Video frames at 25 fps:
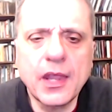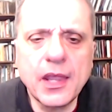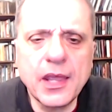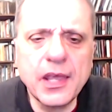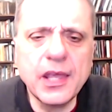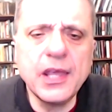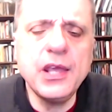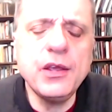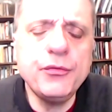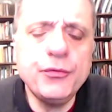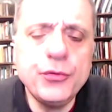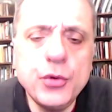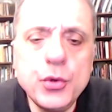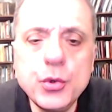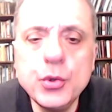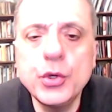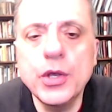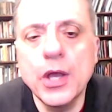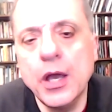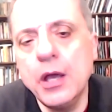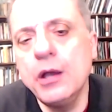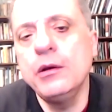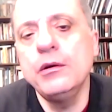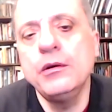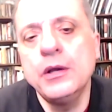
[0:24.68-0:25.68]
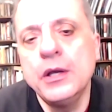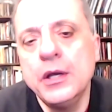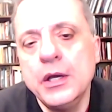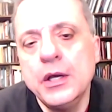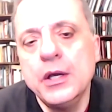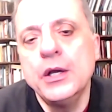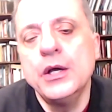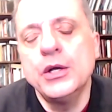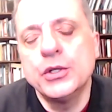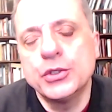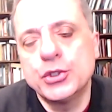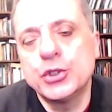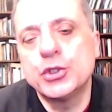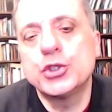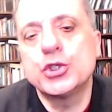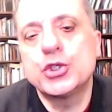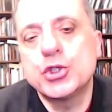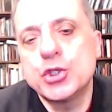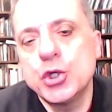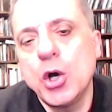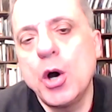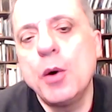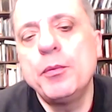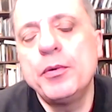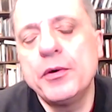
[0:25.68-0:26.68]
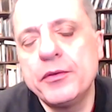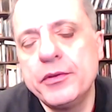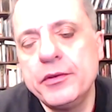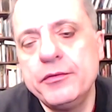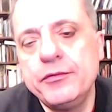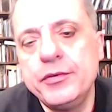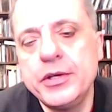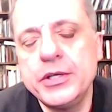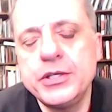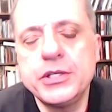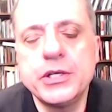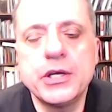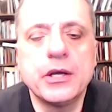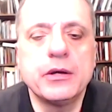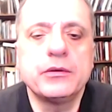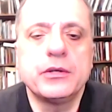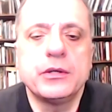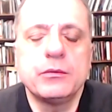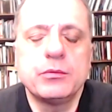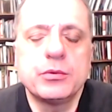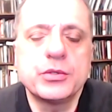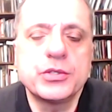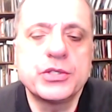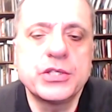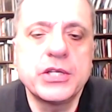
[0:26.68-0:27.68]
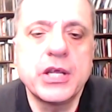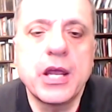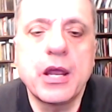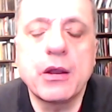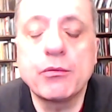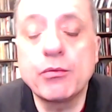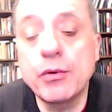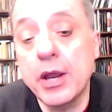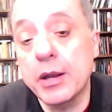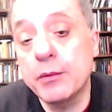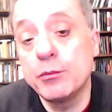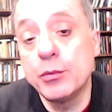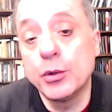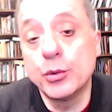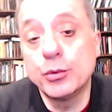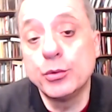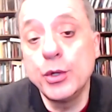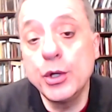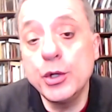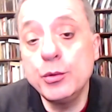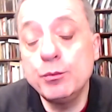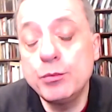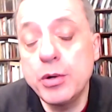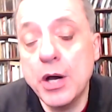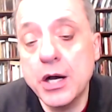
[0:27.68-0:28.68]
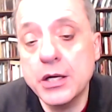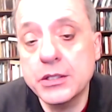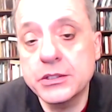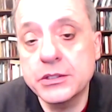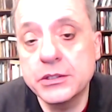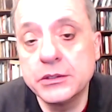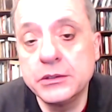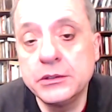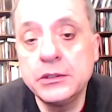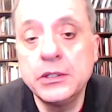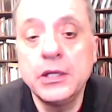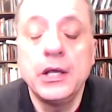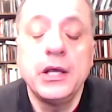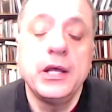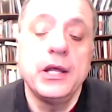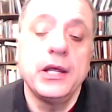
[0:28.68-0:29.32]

if you go to the top of the video, you will see a red maroon button.